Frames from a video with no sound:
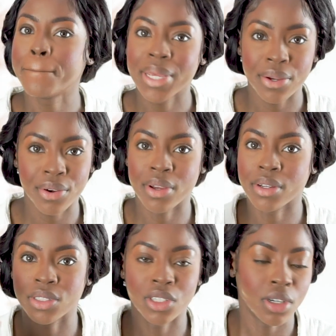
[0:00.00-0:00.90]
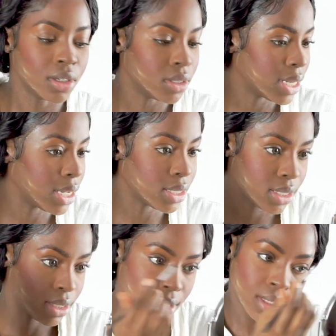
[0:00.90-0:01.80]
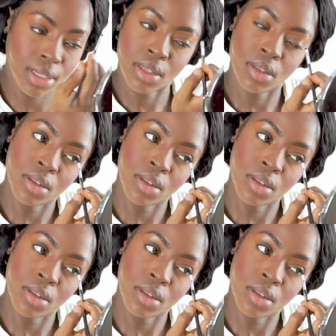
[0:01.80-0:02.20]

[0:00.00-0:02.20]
Period. Done. That is it.